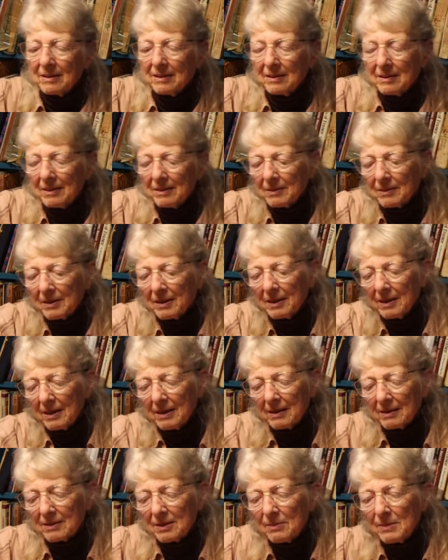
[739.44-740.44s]

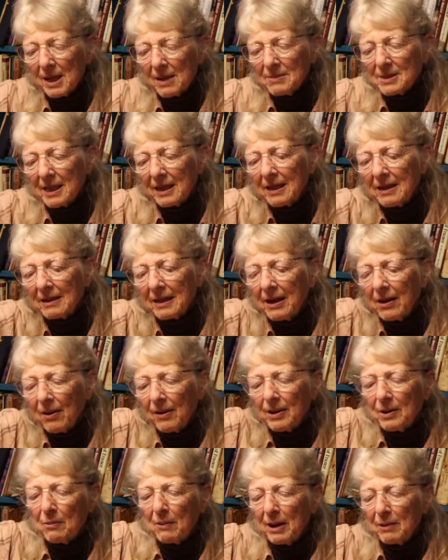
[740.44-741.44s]
Okay, sometimes I get
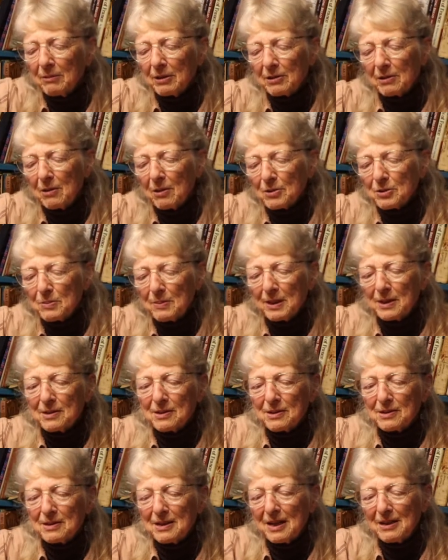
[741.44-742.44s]
carried away with
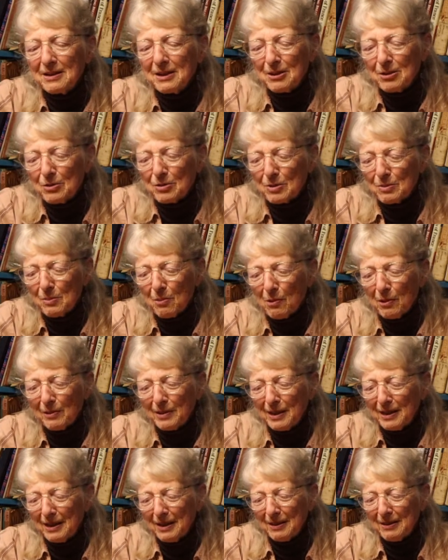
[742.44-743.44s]
clothespins and tend to use more
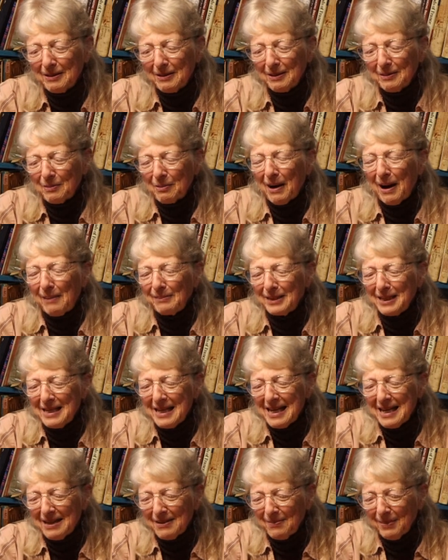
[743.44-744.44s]
than I probably
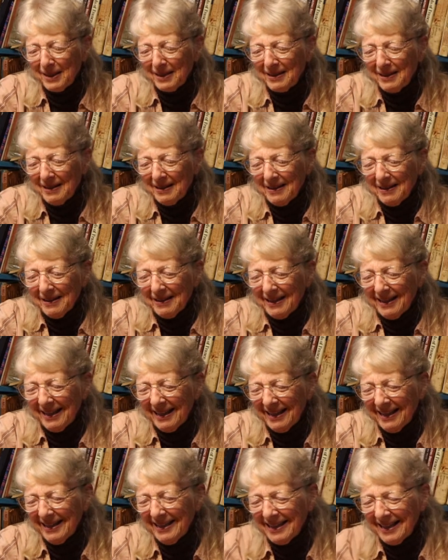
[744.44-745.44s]
need, but
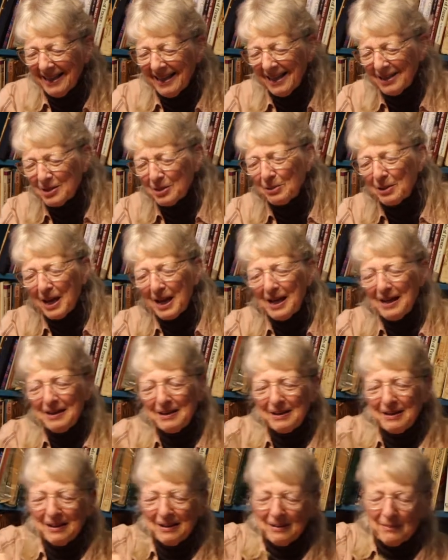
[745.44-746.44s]
that's okay.
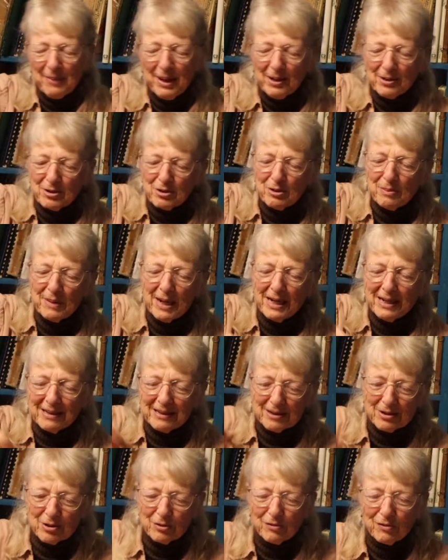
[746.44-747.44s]
Better too many
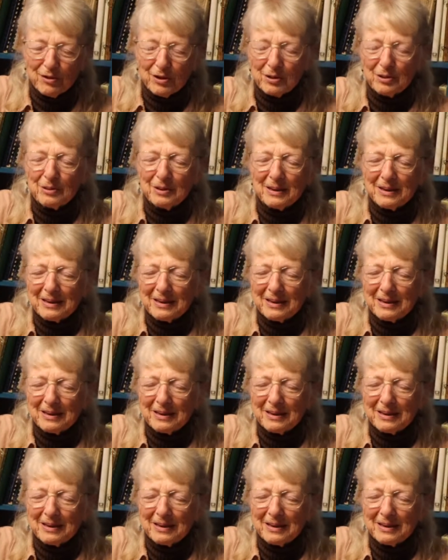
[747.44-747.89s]
than too few.